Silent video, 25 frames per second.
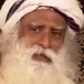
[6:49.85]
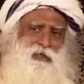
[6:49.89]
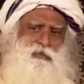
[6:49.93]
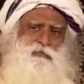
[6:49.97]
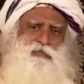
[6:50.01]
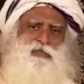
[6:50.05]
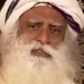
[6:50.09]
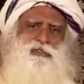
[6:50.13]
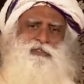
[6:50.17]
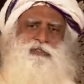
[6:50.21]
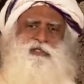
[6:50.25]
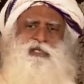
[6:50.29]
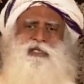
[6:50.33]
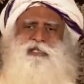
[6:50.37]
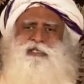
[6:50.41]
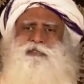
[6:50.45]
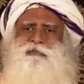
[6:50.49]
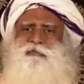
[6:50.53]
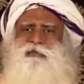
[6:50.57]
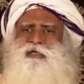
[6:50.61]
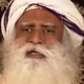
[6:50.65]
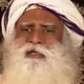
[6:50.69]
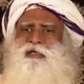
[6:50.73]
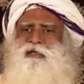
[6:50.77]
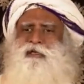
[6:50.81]
He must
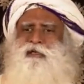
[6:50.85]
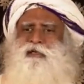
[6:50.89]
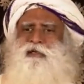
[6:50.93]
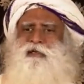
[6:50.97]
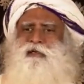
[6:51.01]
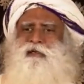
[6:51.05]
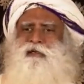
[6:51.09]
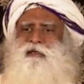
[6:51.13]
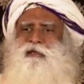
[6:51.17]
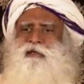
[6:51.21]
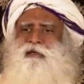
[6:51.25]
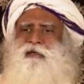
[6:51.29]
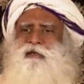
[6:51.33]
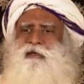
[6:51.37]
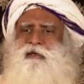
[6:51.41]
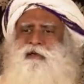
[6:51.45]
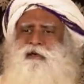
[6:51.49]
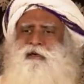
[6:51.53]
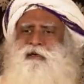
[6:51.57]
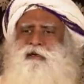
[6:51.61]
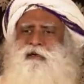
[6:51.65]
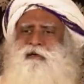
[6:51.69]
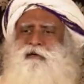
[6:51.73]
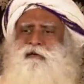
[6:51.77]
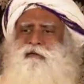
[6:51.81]
just be
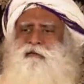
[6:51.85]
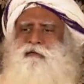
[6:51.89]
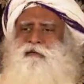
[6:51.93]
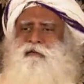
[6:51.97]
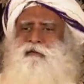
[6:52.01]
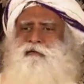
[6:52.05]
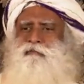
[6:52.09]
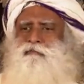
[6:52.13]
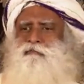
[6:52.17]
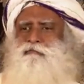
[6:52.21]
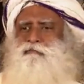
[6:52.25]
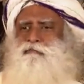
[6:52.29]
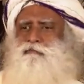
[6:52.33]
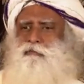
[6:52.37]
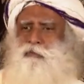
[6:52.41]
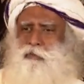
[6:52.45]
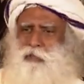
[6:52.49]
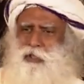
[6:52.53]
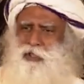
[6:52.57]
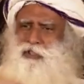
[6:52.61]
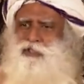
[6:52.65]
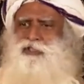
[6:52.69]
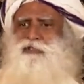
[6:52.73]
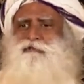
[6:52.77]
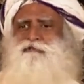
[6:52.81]

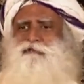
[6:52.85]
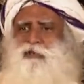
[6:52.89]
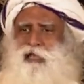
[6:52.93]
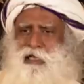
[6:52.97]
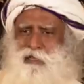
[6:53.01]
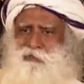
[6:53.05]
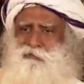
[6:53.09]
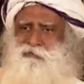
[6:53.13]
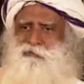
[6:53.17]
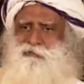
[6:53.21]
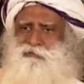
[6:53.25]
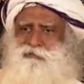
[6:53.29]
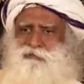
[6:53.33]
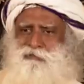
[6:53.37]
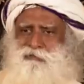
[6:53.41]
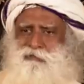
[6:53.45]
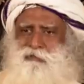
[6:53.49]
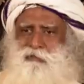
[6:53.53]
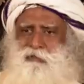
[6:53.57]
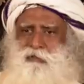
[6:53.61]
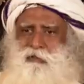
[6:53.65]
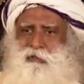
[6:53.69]
burst of life.